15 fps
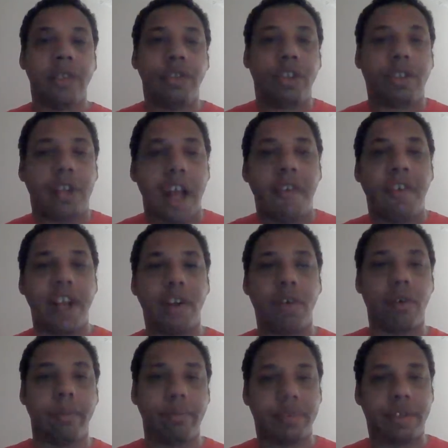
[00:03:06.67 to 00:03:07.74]
Just Evan
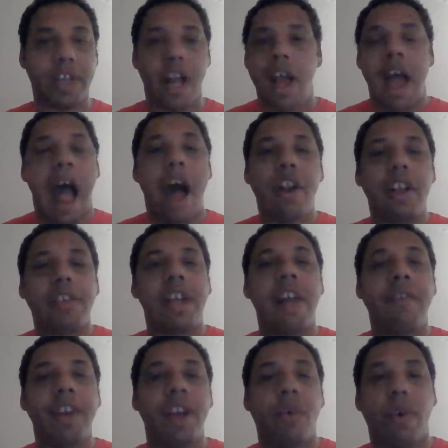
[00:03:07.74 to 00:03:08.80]
Engram. How does
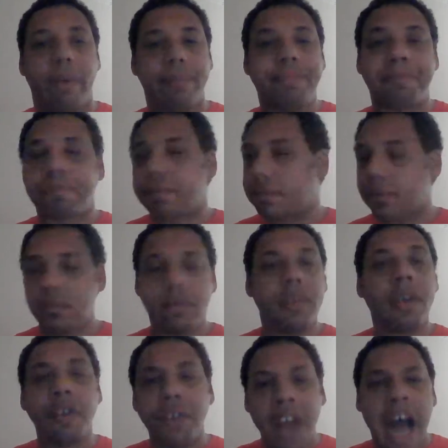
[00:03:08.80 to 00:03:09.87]
Evan Engram,
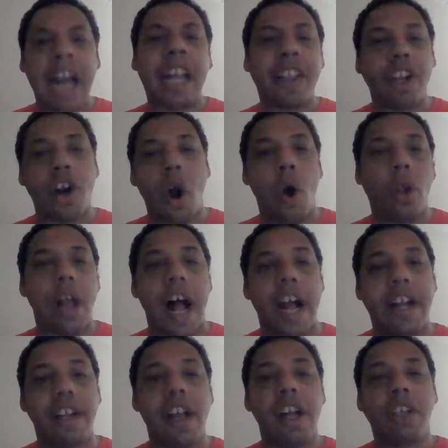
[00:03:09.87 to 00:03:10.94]
not at the goal
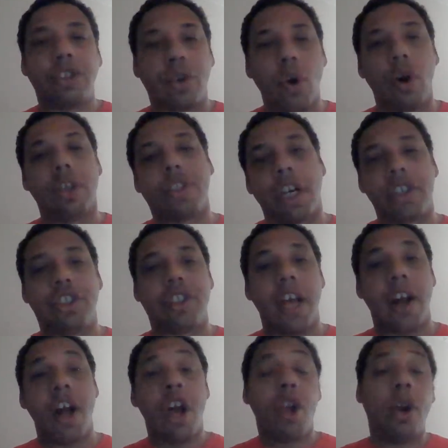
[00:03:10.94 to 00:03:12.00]
line, score a
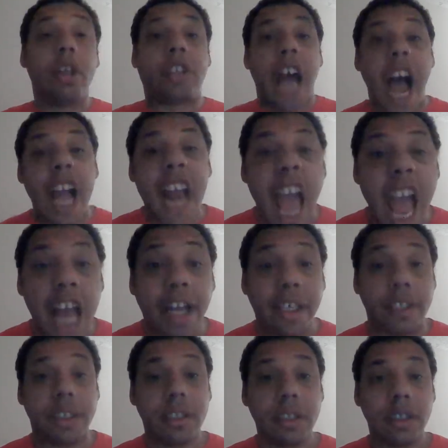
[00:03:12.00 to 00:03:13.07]
touchdown? You're a tight
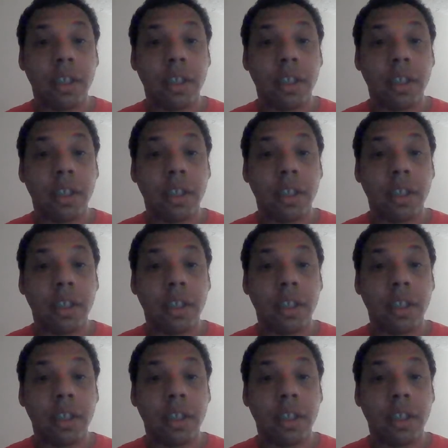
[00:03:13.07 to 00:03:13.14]
end!